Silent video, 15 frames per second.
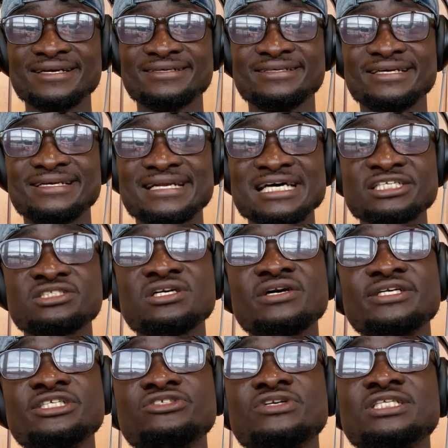The National
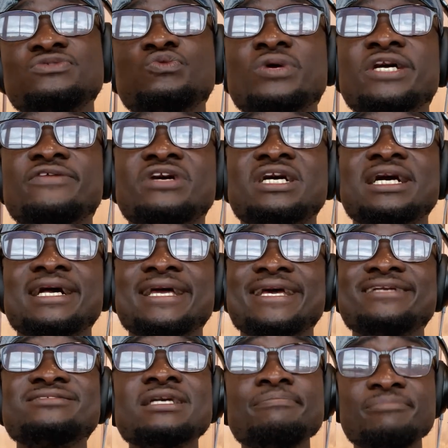Interest Waiver
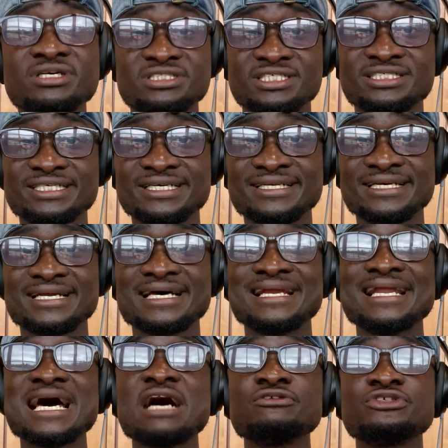is a petition that
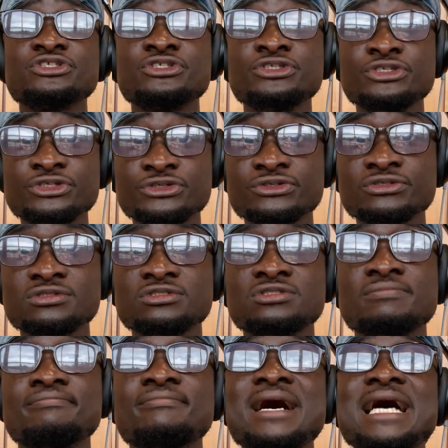allows you to
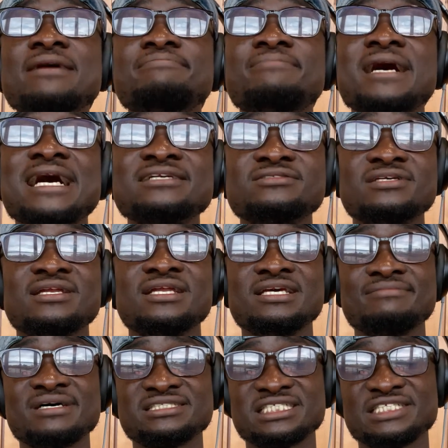bypass the
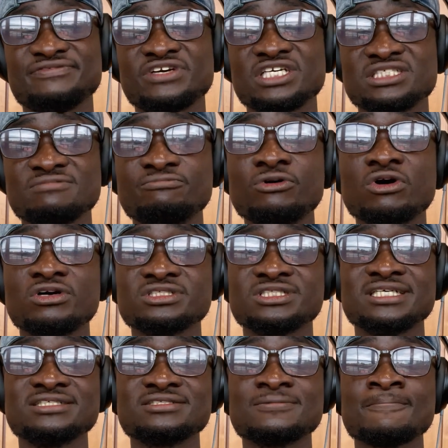labor certification
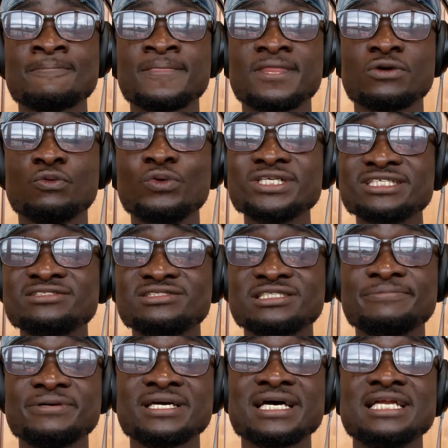process, which is
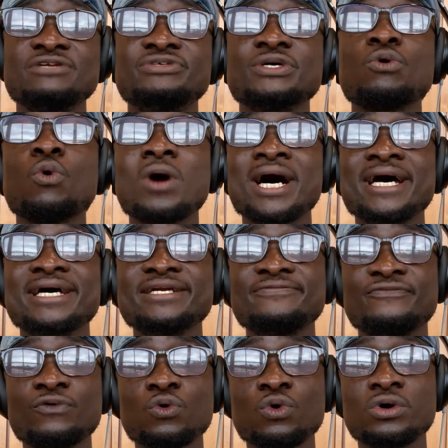typically required
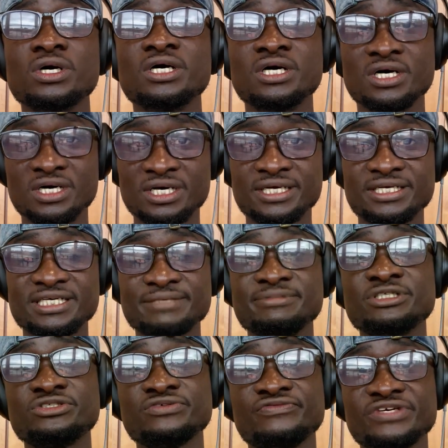for
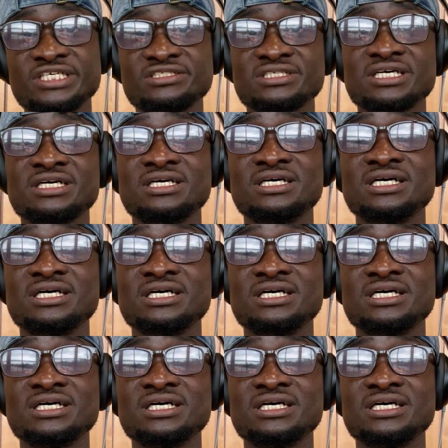EB2 visa.